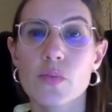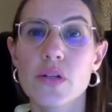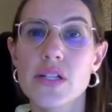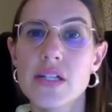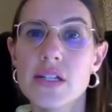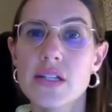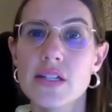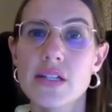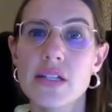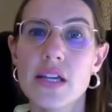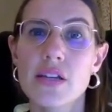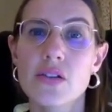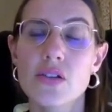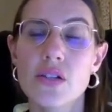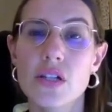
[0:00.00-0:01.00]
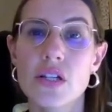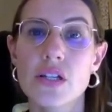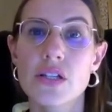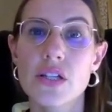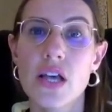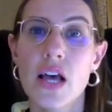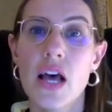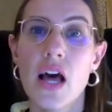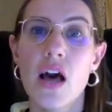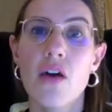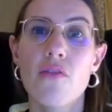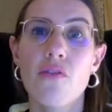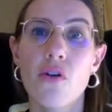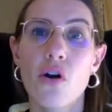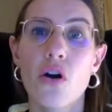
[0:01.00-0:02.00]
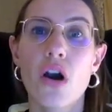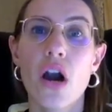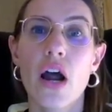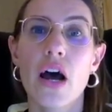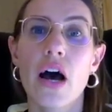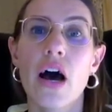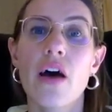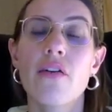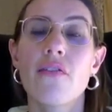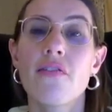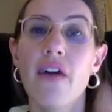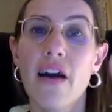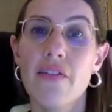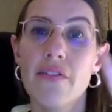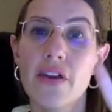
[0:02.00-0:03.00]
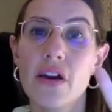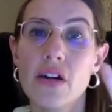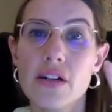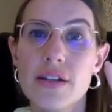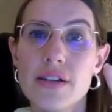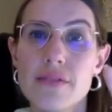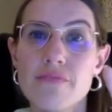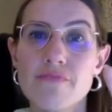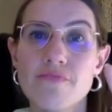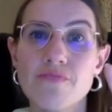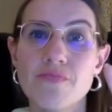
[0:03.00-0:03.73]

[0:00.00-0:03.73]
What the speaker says: Pre-settled status is for 5 years,